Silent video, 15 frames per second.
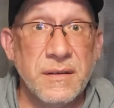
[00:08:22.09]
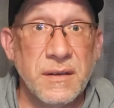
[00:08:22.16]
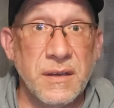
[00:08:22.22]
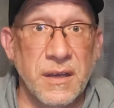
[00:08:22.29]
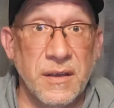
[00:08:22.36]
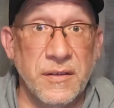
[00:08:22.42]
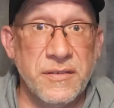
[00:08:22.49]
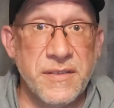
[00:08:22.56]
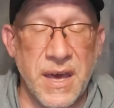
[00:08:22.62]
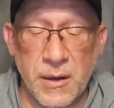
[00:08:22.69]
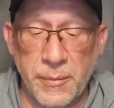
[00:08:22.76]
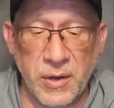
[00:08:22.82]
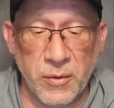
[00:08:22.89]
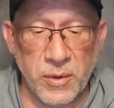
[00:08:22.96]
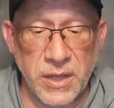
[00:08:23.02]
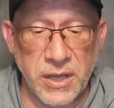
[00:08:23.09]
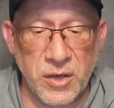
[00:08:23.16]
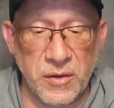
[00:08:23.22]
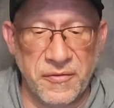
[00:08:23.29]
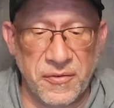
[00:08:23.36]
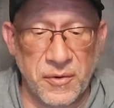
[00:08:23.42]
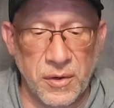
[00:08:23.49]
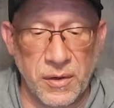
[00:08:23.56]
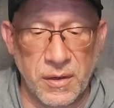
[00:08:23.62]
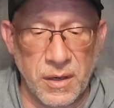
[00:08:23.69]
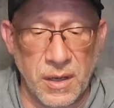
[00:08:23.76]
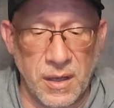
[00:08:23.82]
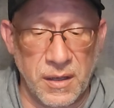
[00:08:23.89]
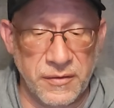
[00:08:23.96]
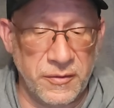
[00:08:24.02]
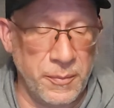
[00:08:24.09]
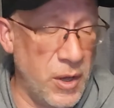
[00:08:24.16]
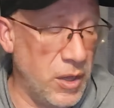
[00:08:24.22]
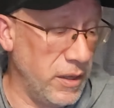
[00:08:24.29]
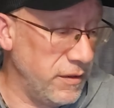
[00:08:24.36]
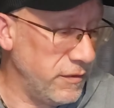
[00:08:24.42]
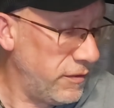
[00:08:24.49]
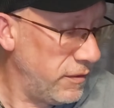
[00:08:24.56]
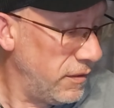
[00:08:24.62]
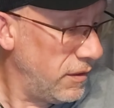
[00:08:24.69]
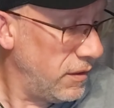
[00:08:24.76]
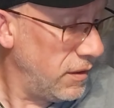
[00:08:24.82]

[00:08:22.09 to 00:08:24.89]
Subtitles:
because that'll be really good for smallies.